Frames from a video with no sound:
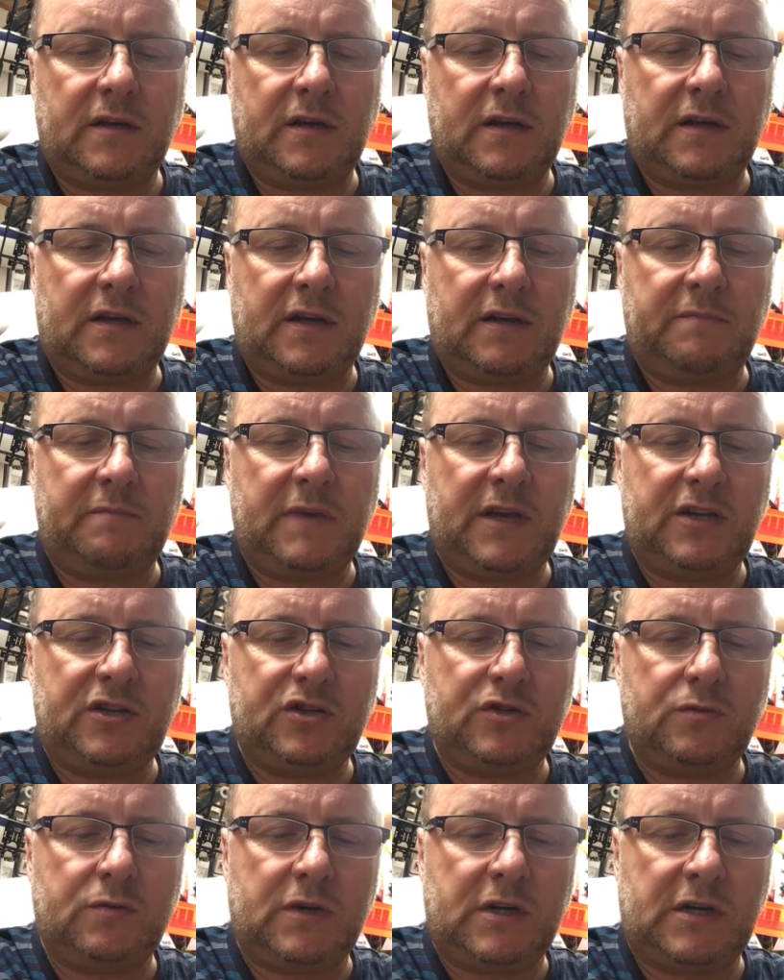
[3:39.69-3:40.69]
I've made
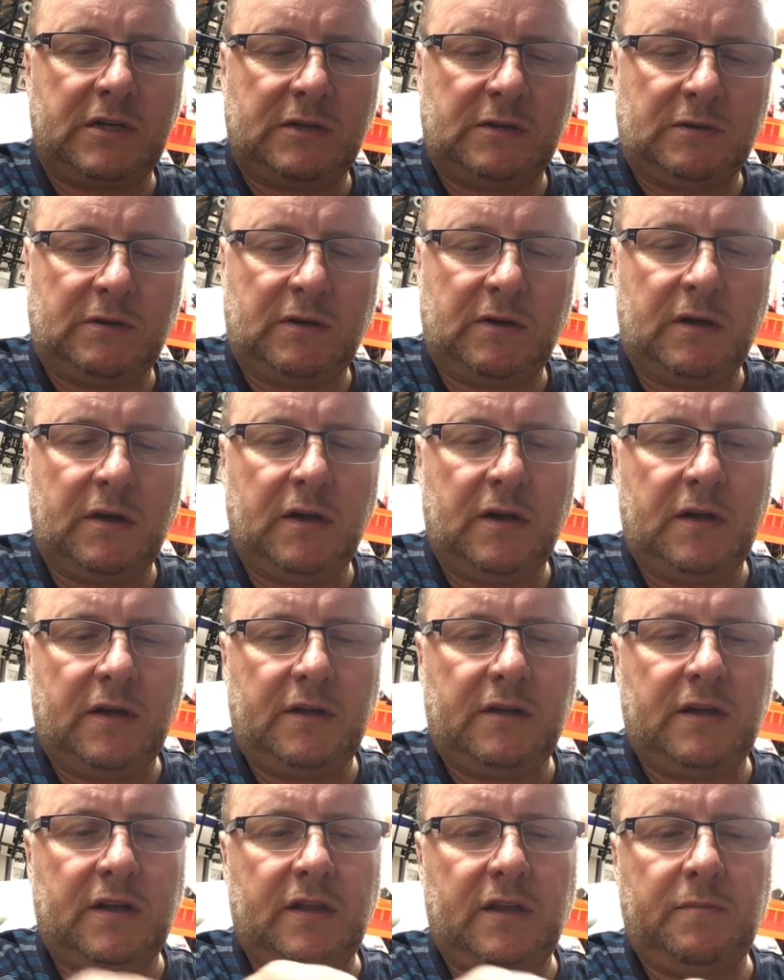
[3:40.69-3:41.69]
sure
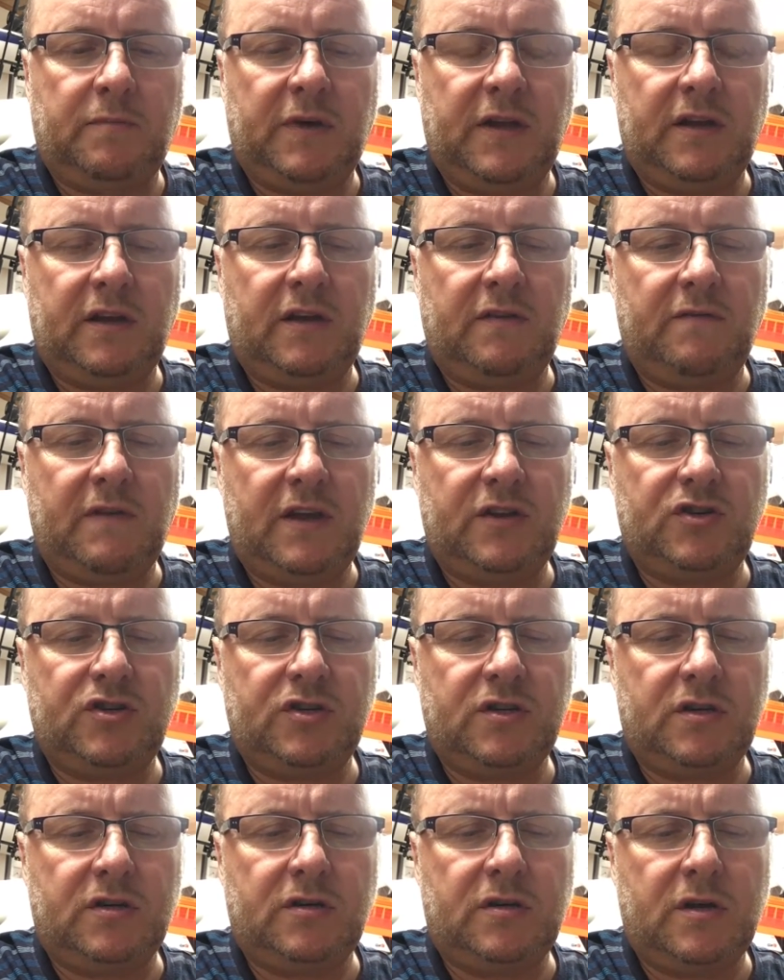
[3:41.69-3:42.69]
that the pin
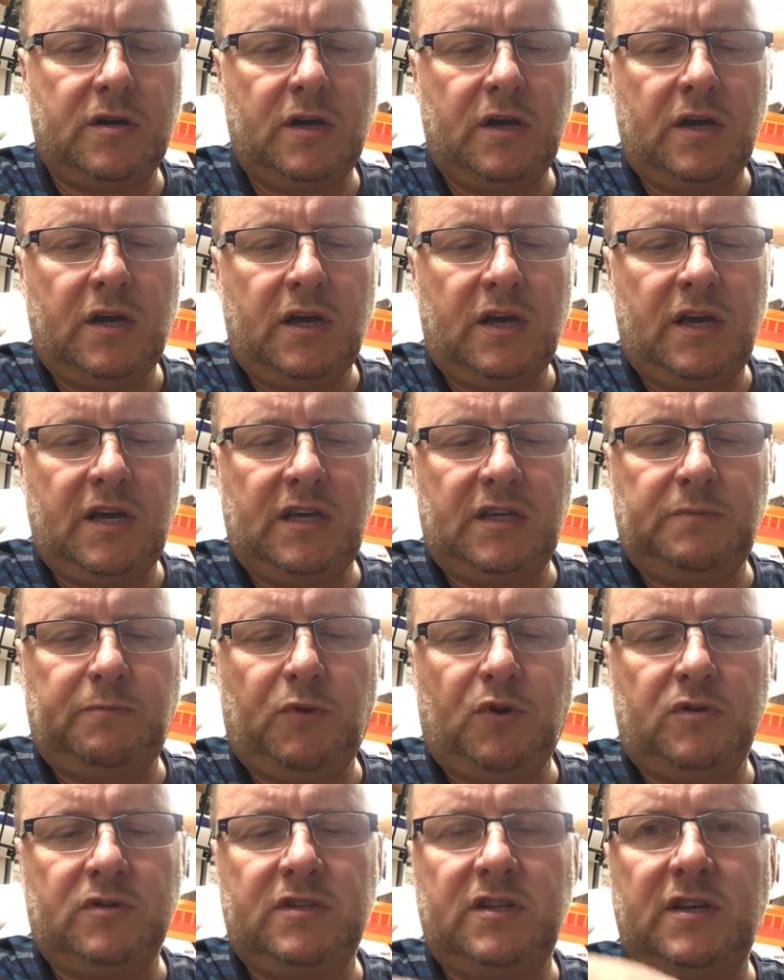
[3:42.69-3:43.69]
convention is
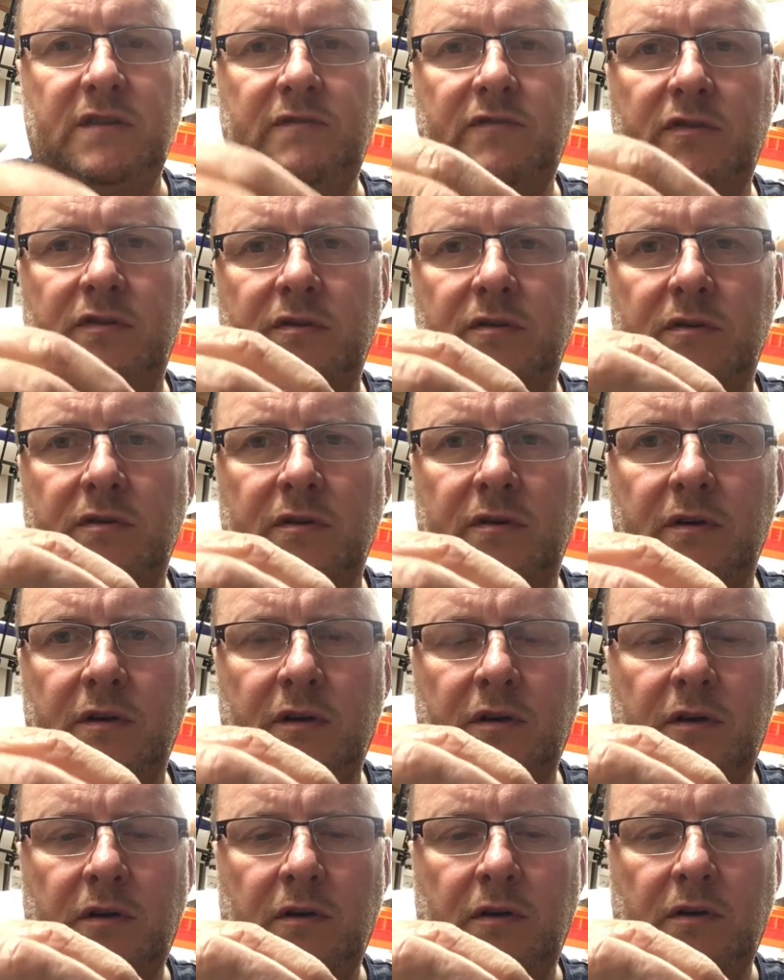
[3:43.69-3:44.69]
positive
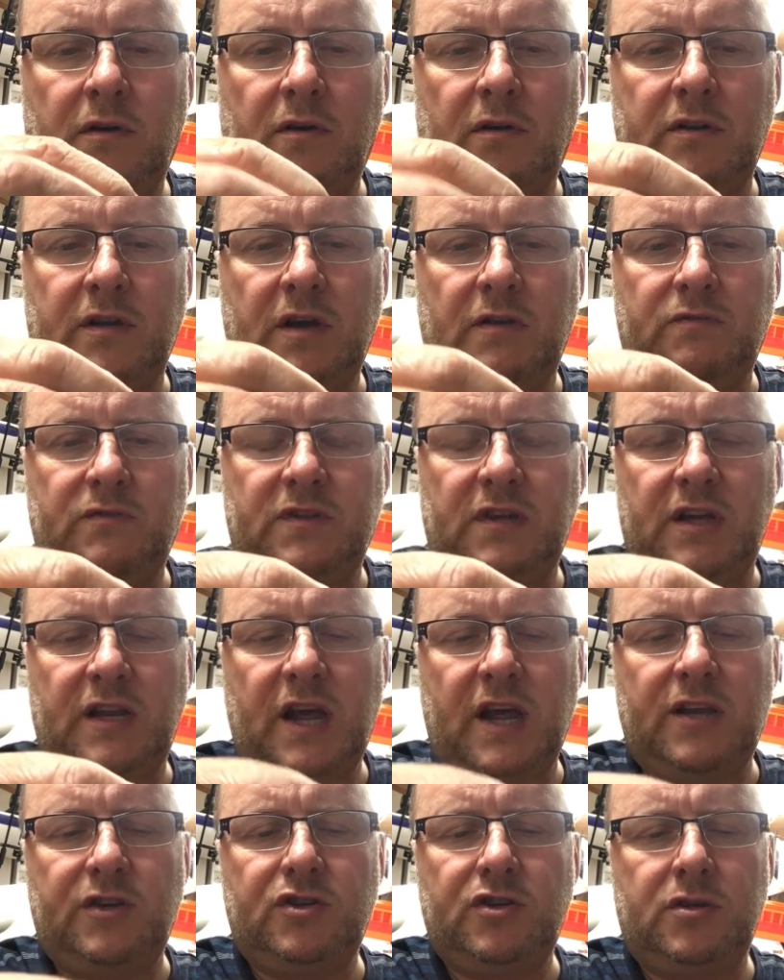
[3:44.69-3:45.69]
on the outside
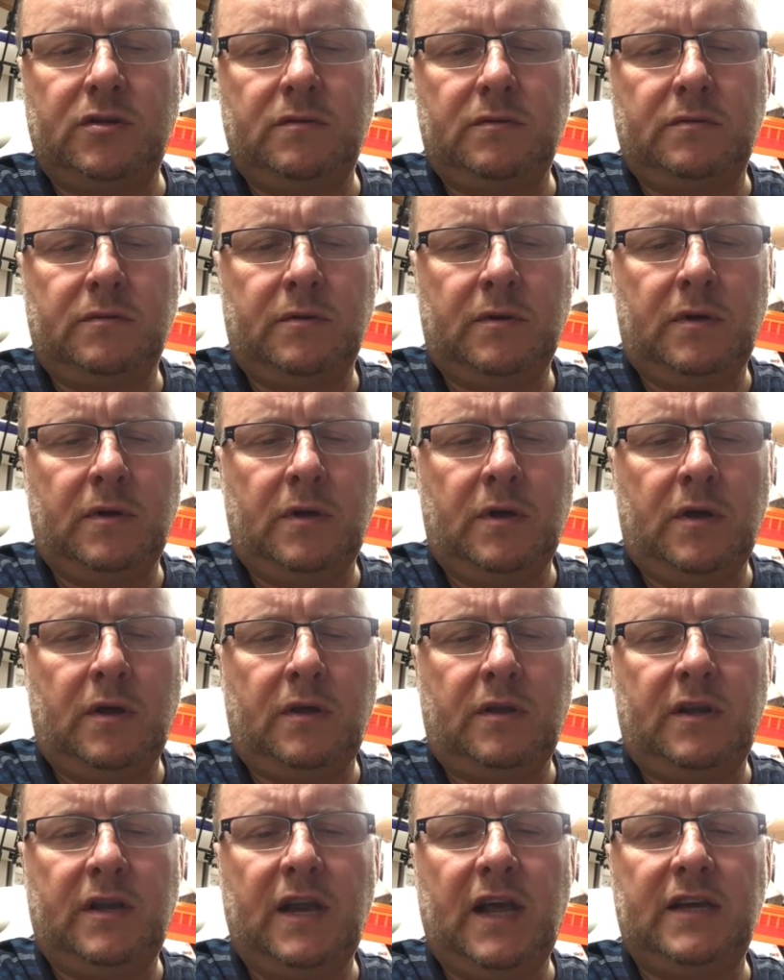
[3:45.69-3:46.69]
edge.
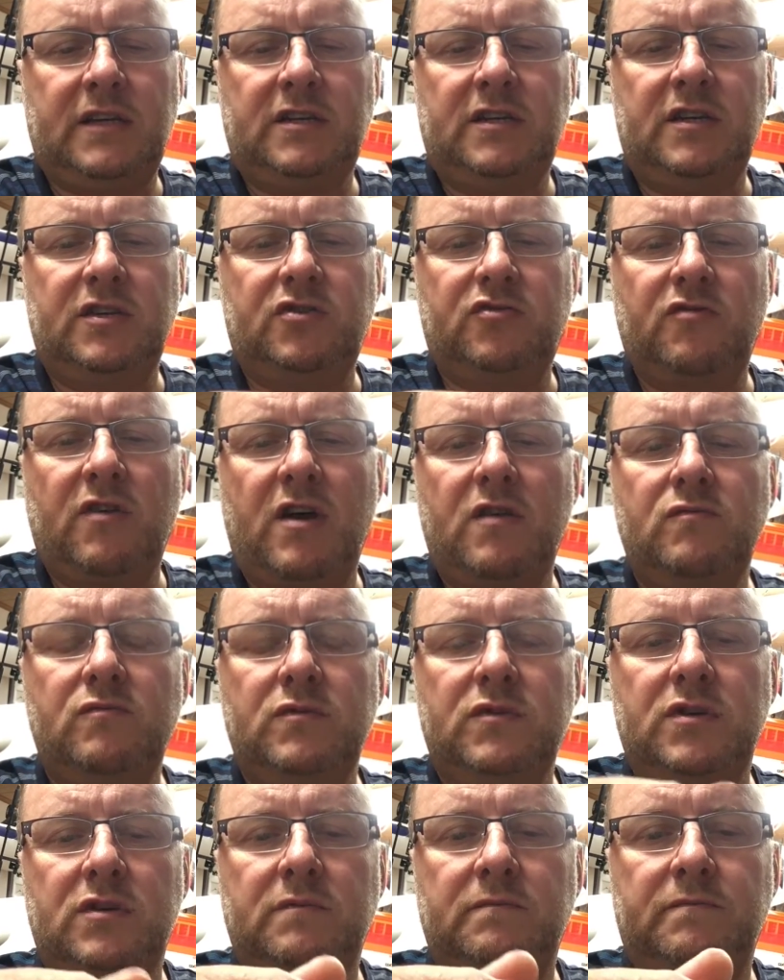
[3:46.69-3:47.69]
The next is
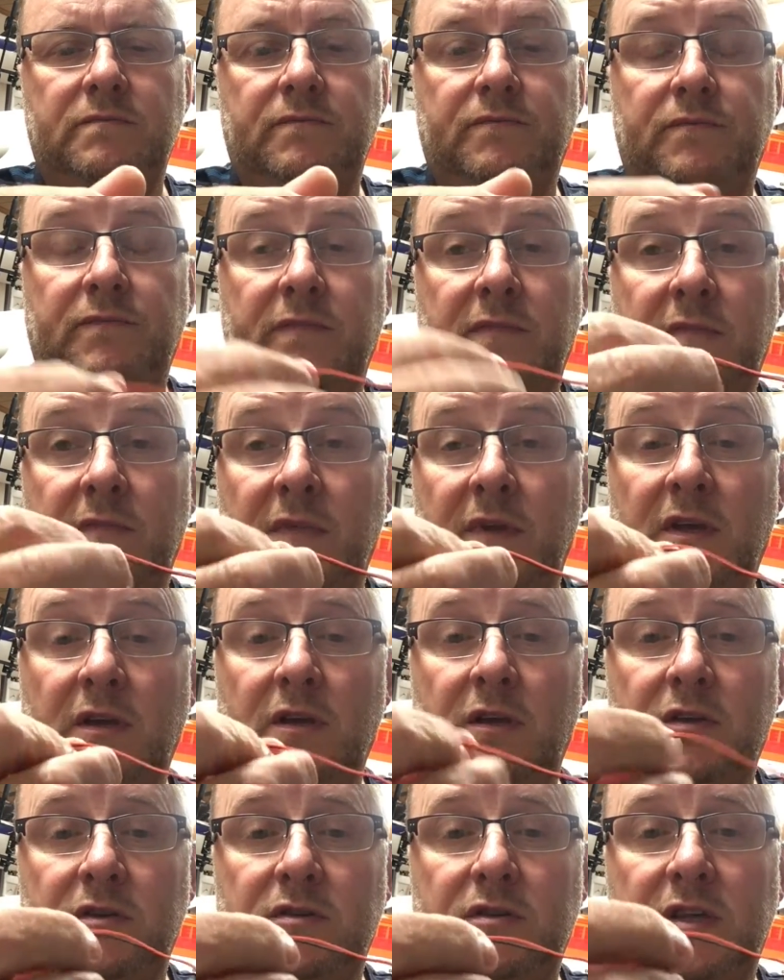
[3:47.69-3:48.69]
ground.
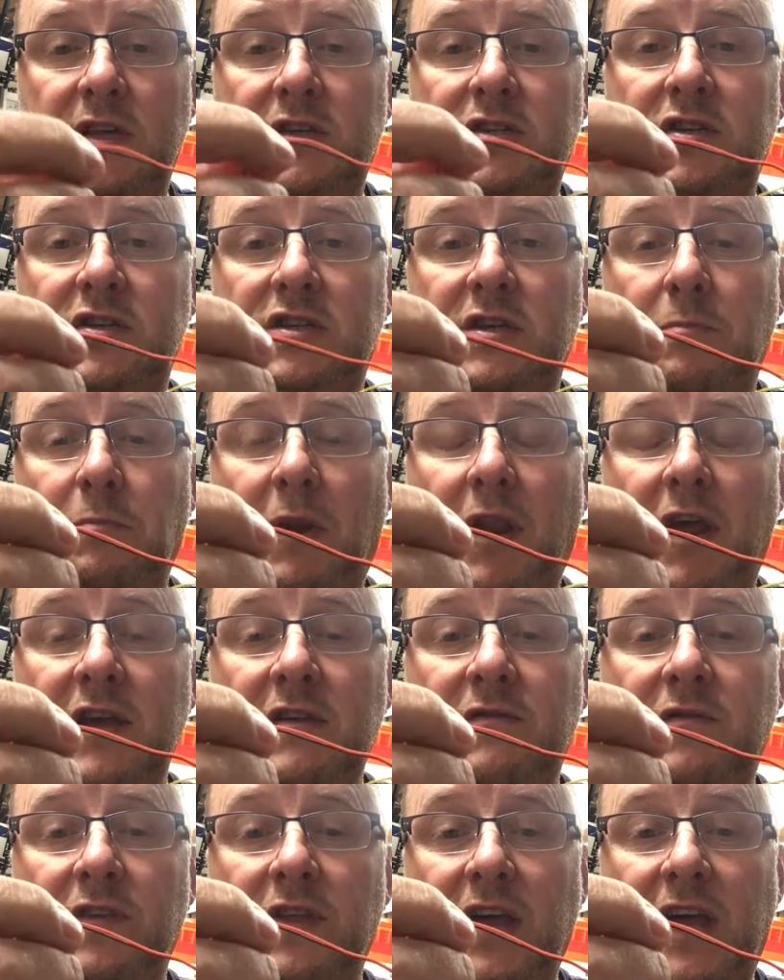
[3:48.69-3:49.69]
So there's your supply
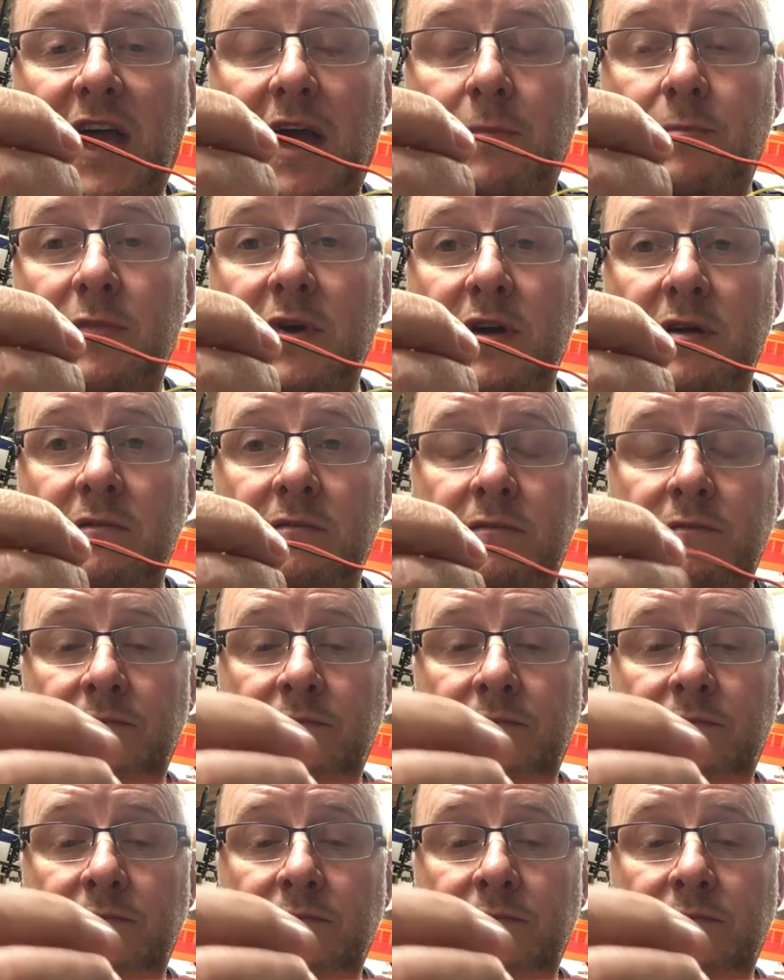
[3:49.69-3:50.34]
for the camera,